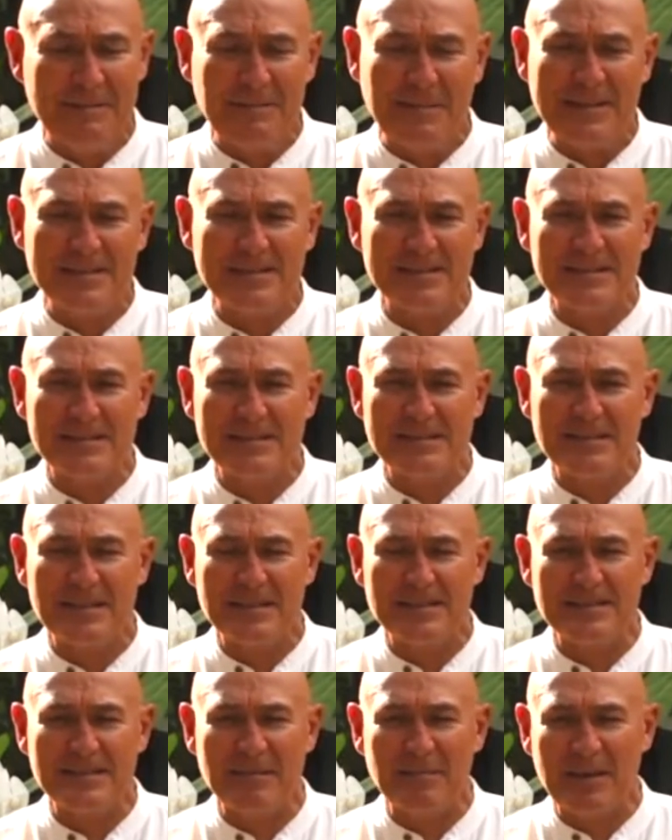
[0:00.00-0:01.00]
There's
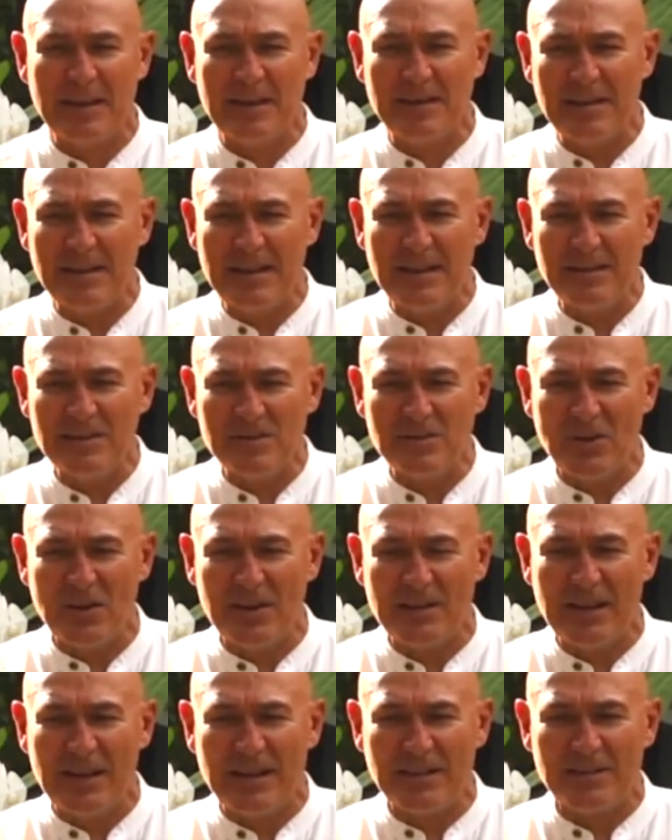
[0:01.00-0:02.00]
something
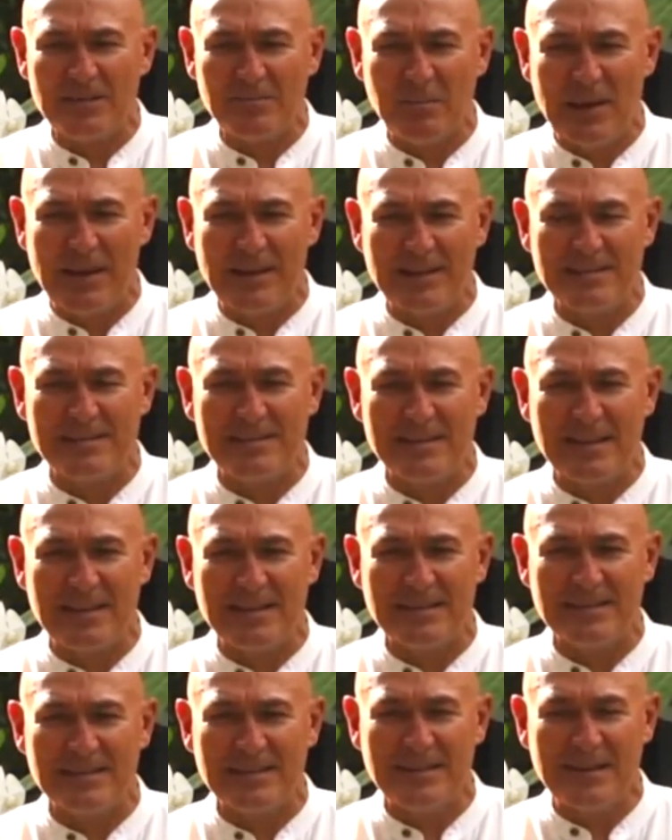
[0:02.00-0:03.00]
inside that space.
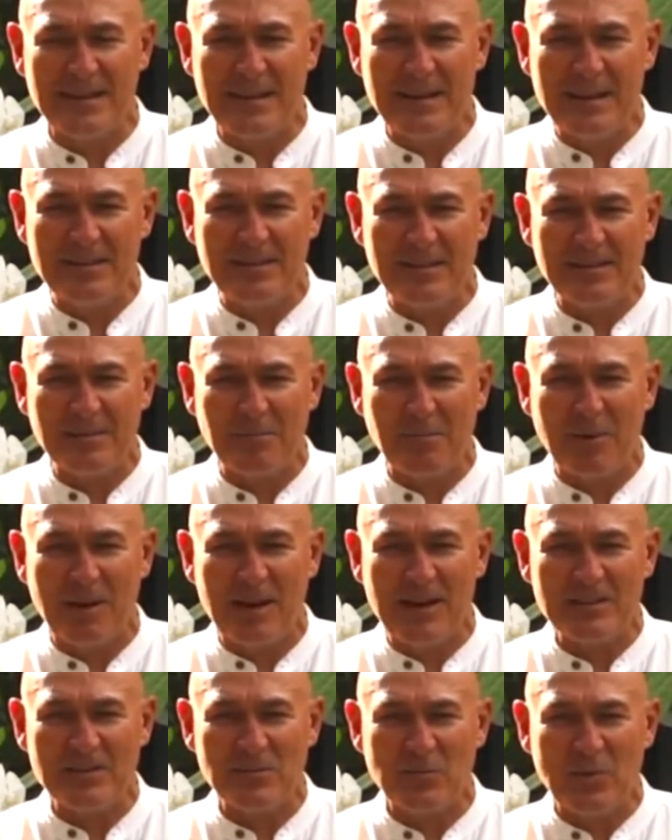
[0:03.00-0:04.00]
There's a
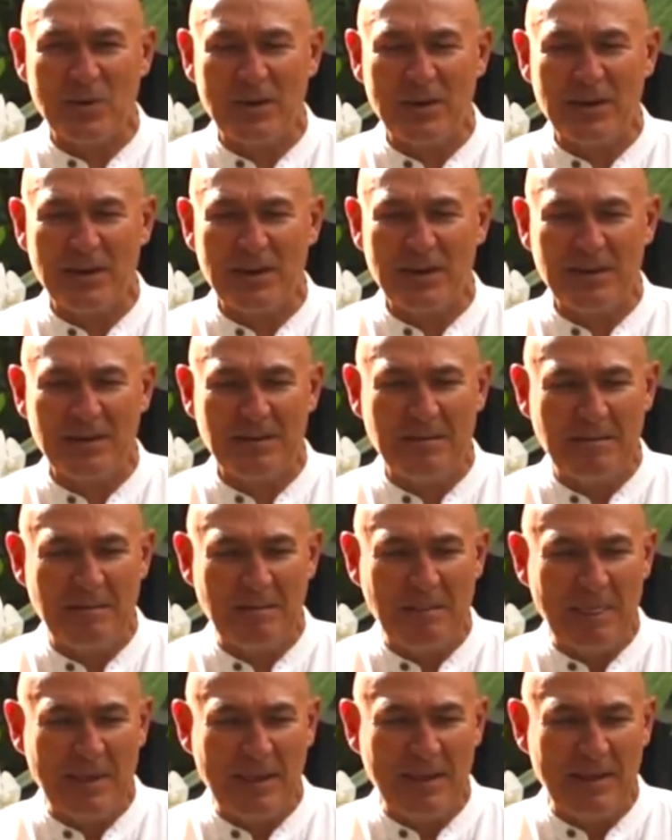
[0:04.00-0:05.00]
place where
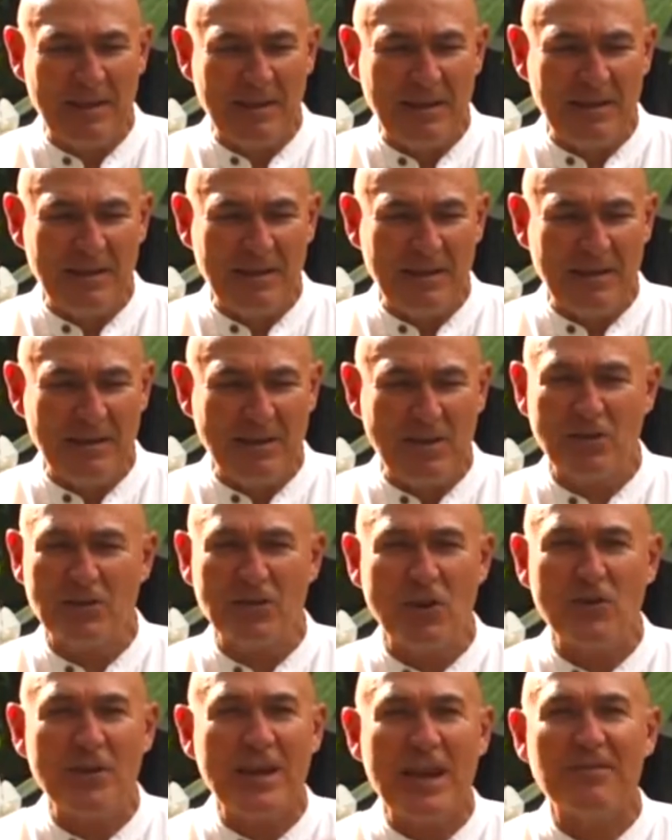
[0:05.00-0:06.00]
you
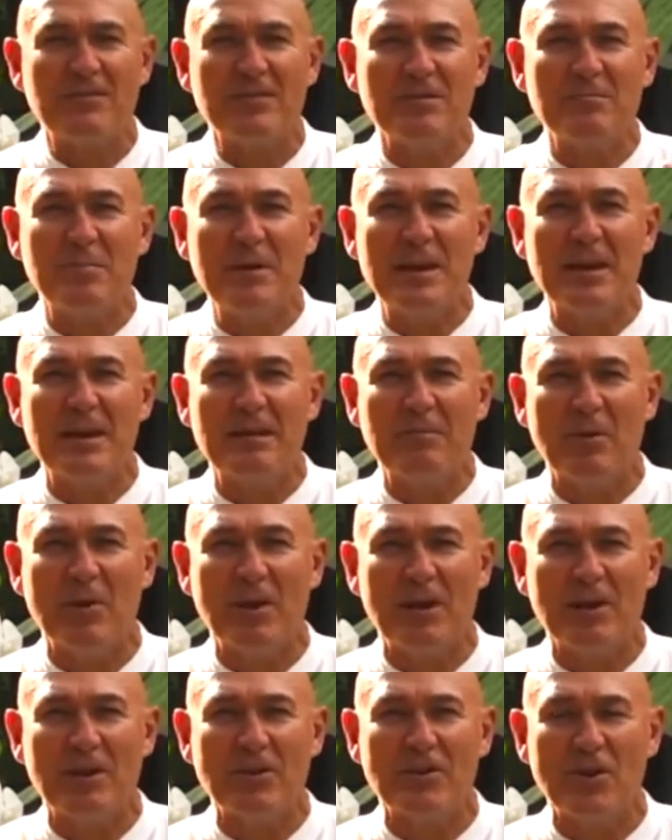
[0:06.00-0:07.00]
don't have to be
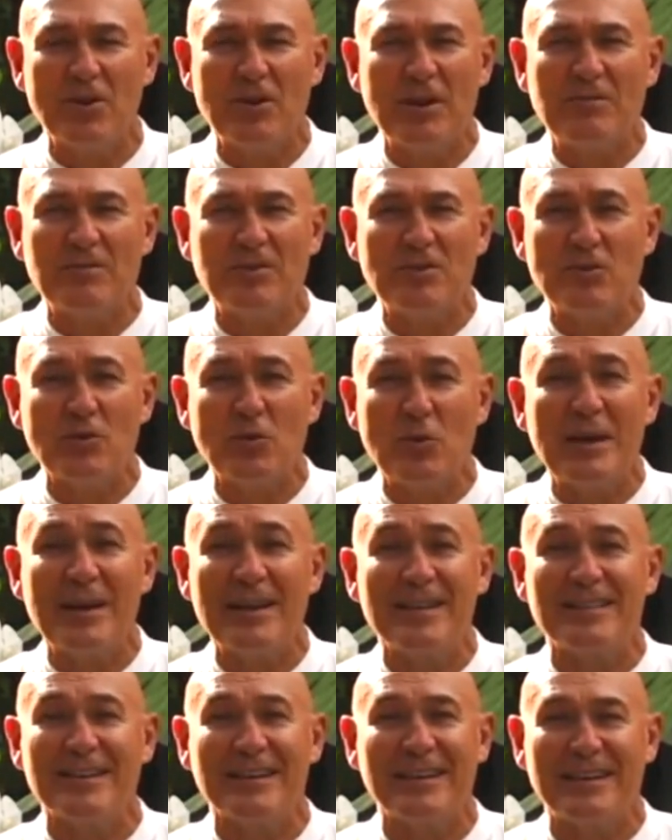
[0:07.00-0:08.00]
anybody. You don't have to do
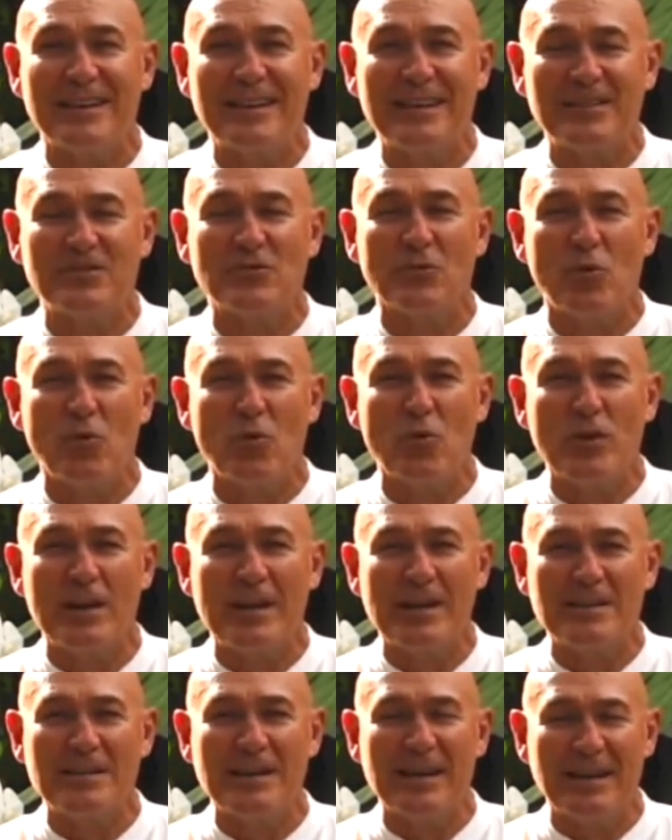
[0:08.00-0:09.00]
anything. It's
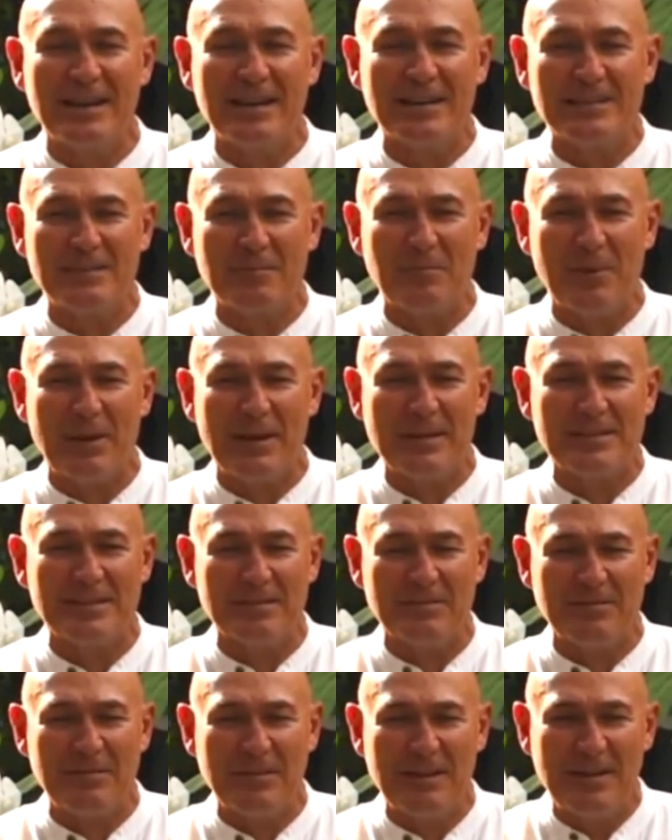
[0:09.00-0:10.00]
already done. It's a place
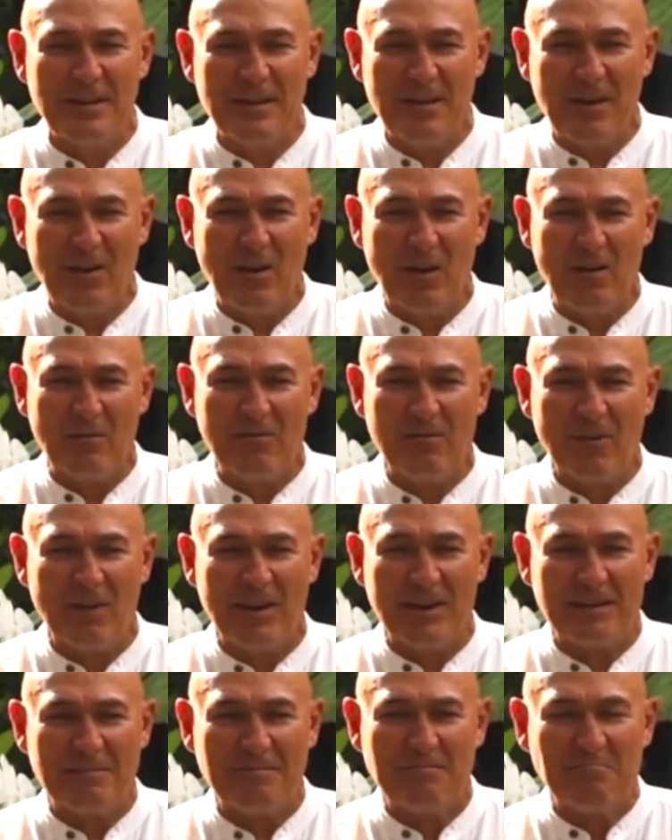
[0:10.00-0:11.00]
of
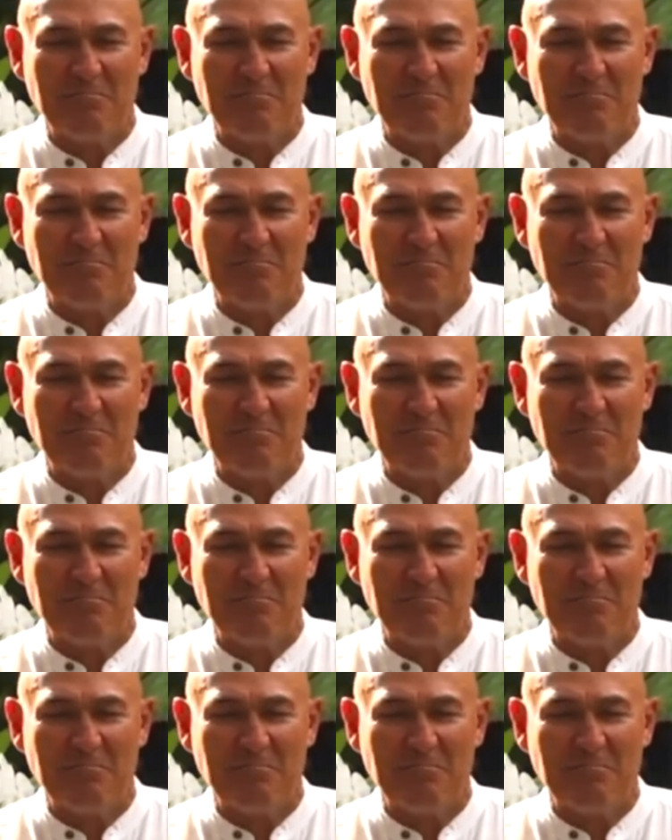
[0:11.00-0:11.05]
like,